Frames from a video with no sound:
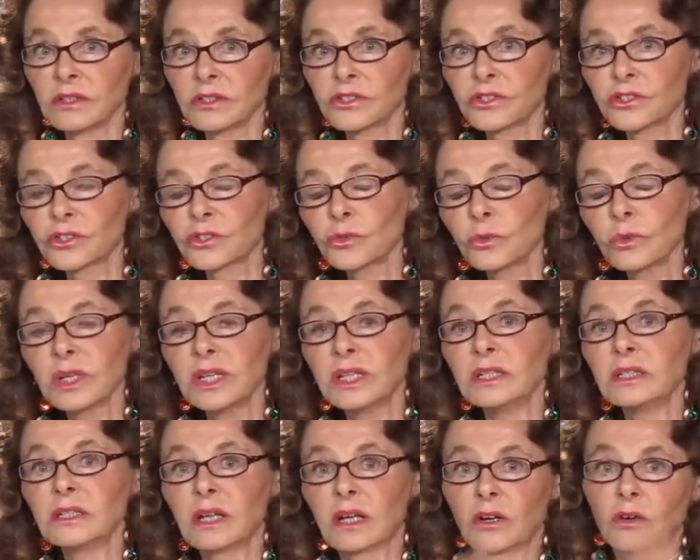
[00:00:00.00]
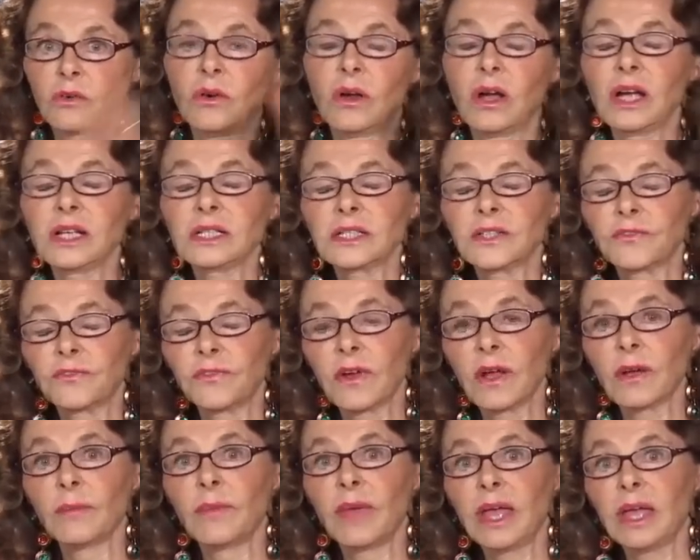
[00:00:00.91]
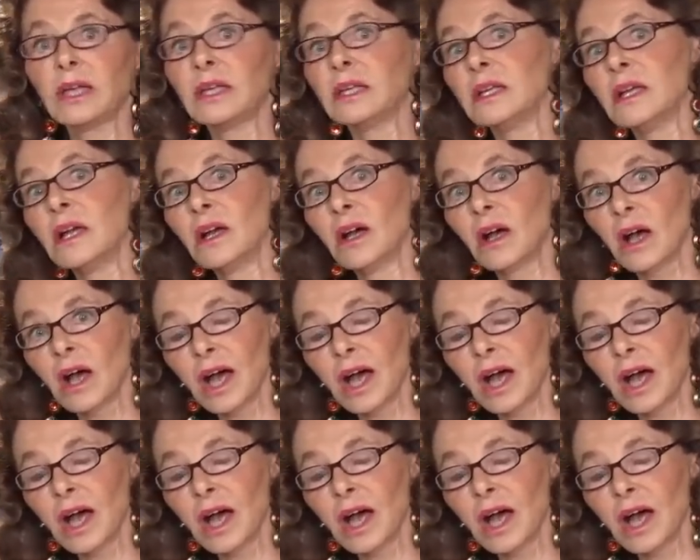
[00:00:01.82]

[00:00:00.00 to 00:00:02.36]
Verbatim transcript: street across from a